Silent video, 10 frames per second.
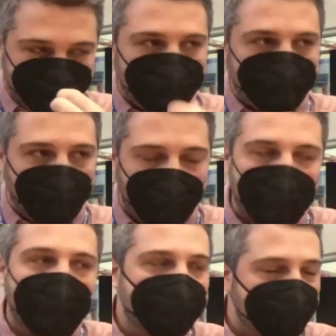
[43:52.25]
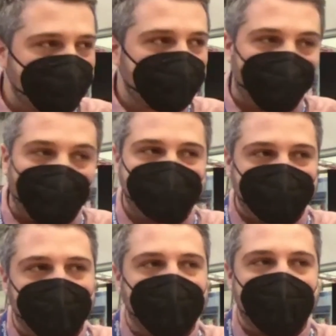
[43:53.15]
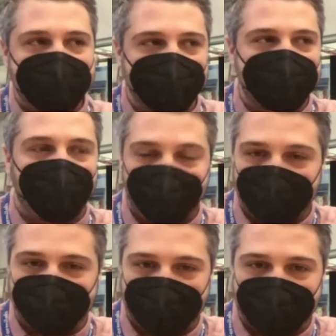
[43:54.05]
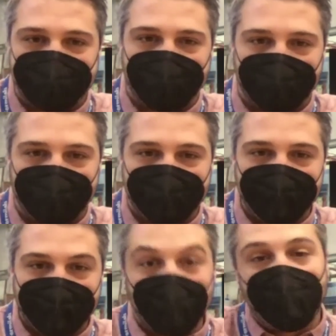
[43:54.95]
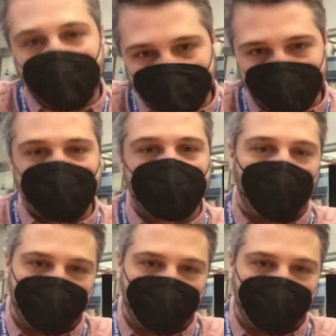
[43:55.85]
really fighting against something that is complicated to solve.